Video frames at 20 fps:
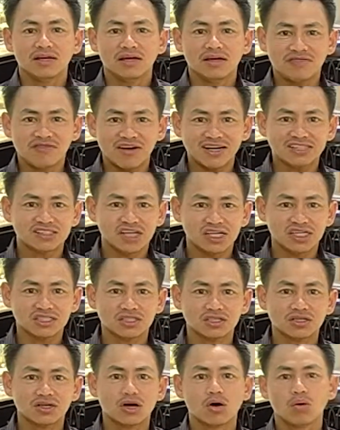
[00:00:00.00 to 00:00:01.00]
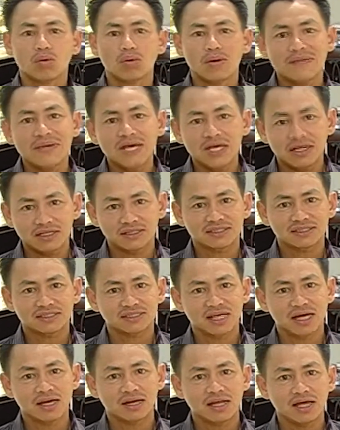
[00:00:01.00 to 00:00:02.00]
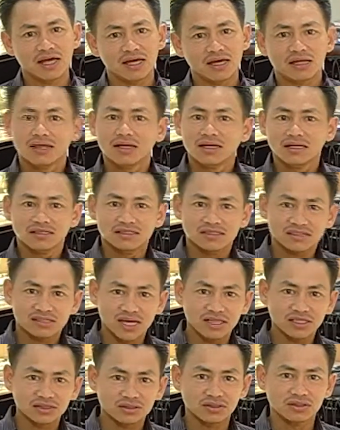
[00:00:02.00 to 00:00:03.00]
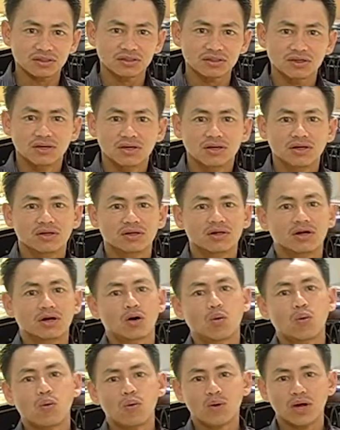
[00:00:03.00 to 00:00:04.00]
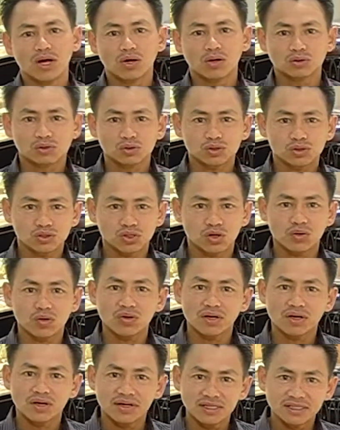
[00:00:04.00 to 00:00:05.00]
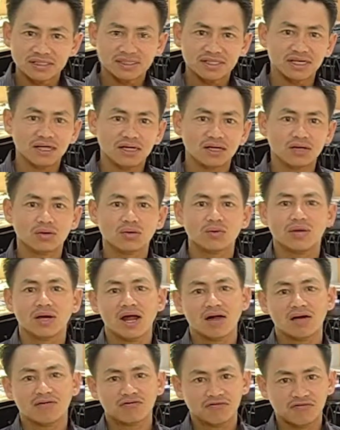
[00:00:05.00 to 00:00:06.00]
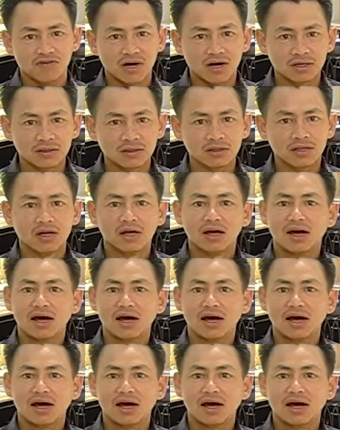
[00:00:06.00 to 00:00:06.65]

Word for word: Invitational will be this Sunday. Stay tuned. You know, we're going to show you the detail. We have fun.